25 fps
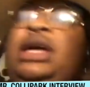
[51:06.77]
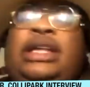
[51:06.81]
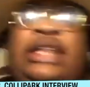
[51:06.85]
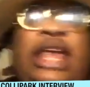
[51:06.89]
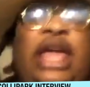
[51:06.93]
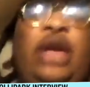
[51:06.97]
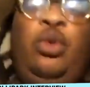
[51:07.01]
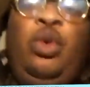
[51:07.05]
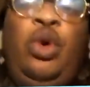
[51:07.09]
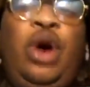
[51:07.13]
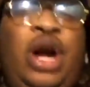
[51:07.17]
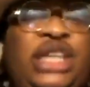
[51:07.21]

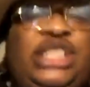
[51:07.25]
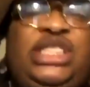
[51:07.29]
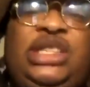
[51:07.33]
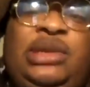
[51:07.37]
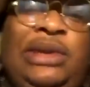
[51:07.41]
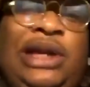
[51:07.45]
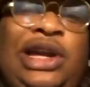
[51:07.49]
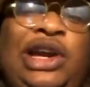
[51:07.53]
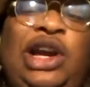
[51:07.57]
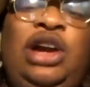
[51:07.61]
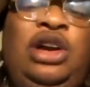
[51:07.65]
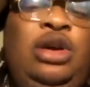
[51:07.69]
They rush
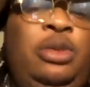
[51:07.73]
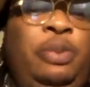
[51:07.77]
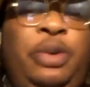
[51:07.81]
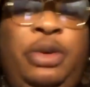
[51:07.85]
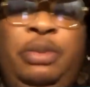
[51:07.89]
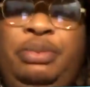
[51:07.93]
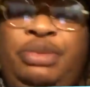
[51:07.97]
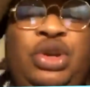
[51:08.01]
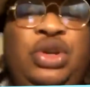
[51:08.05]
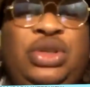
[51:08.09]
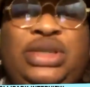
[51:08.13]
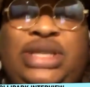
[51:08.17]
them and hurry up,
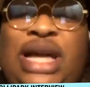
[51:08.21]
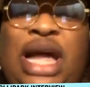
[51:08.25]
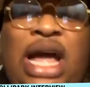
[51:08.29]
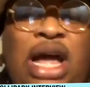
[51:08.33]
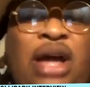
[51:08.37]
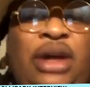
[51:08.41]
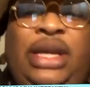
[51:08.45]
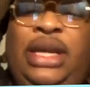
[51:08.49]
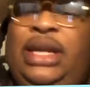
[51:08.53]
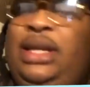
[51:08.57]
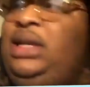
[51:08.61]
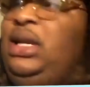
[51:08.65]
put music
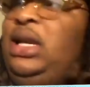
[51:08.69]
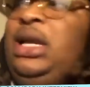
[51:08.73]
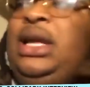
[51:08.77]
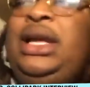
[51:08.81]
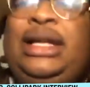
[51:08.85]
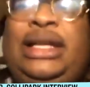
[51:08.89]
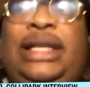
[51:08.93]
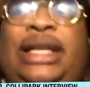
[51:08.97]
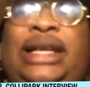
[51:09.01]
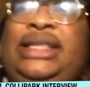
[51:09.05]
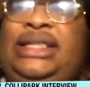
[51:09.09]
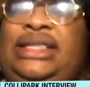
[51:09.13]
out. And
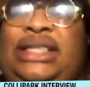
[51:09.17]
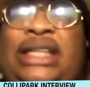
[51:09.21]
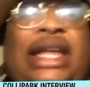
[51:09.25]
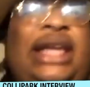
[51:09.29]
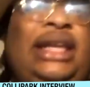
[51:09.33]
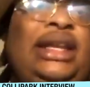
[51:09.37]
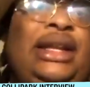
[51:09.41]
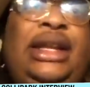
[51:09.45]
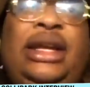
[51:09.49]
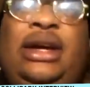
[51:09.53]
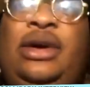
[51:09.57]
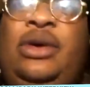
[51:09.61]
this
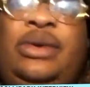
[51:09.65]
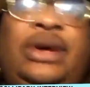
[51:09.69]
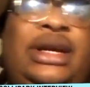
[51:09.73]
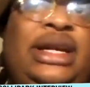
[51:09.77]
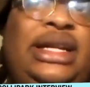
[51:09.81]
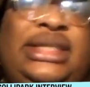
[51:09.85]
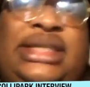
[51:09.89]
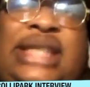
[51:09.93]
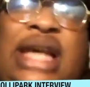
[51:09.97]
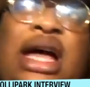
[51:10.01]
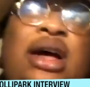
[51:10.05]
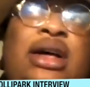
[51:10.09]
name, they don't
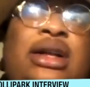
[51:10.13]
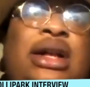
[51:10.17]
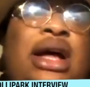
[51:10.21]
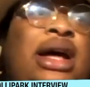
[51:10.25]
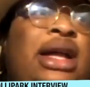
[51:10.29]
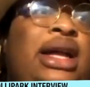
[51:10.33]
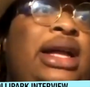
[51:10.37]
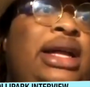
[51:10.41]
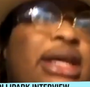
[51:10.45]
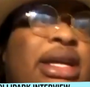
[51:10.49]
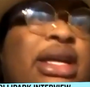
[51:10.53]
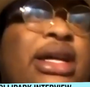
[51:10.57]
really sound
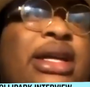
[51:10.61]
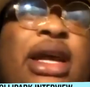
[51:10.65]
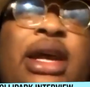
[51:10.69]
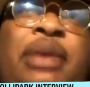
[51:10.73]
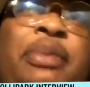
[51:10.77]
all that good.